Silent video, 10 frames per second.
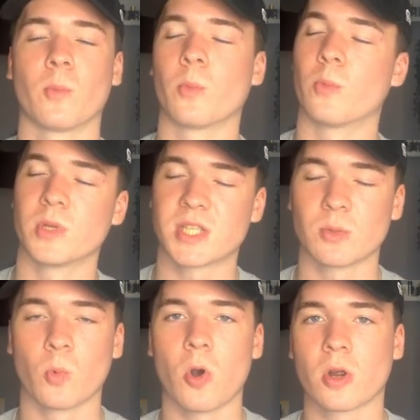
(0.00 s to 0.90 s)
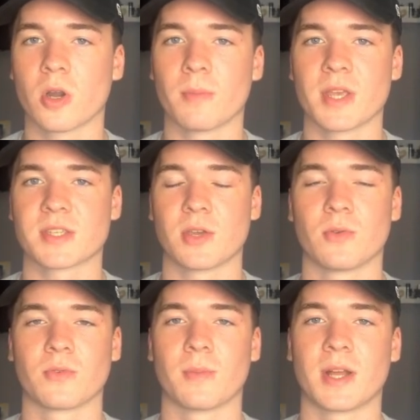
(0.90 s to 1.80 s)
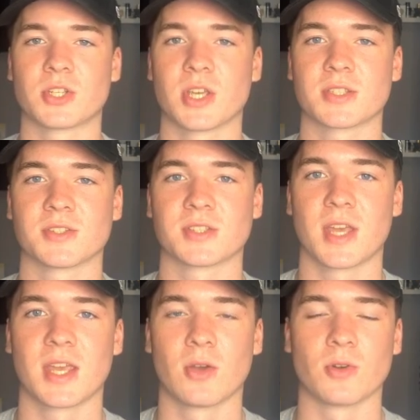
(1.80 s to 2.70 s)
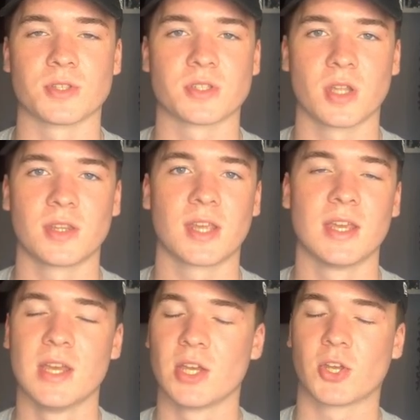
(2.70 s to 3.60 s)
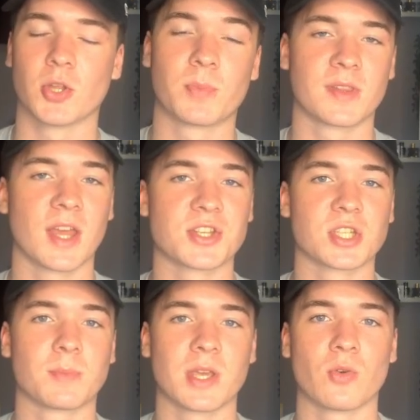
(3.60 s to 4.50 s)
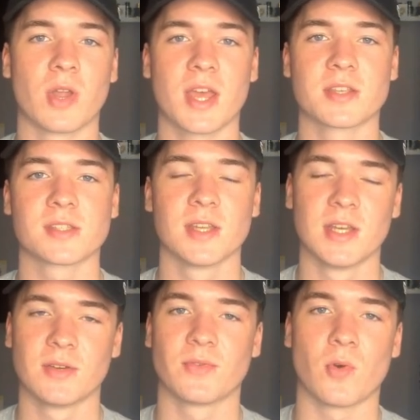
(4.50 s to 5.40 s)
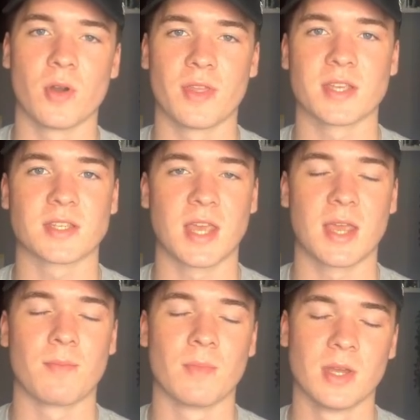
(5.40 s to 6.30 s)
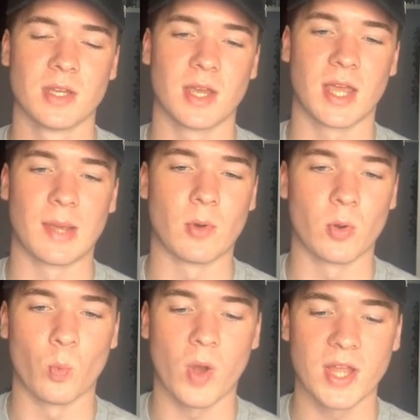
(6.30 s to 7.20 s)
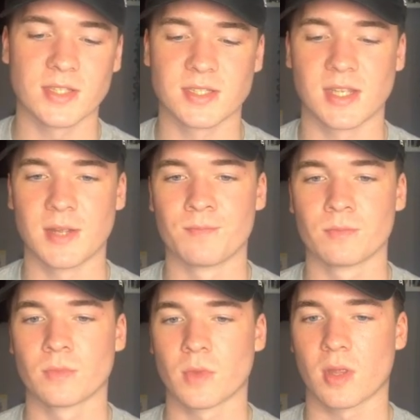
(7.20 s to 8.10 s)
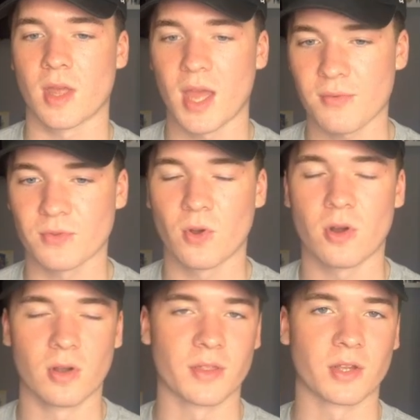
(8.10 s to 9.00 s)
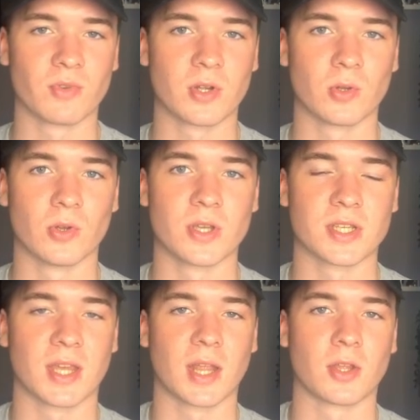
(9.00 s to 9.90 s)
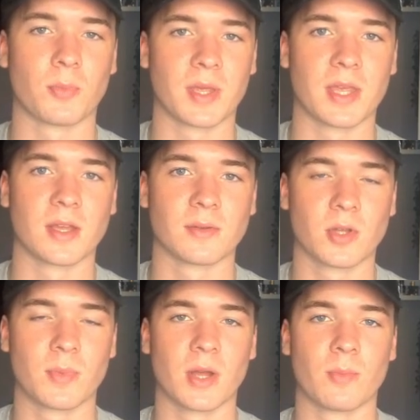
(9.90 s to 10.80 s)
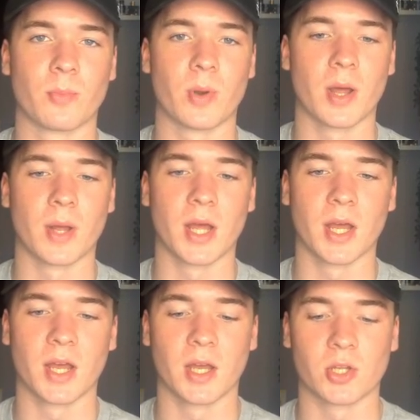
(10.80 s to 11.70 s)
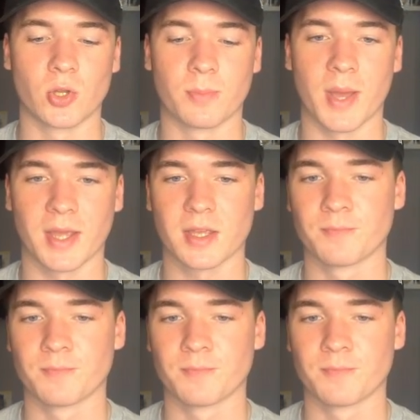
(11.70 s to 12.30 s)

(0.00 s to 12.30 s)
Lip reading: we've seen Walker miss out for Manchester City on Sunday, could potentially be a rest for this game on Wednesday. If not, I think Rico Lewis again could be a good pick.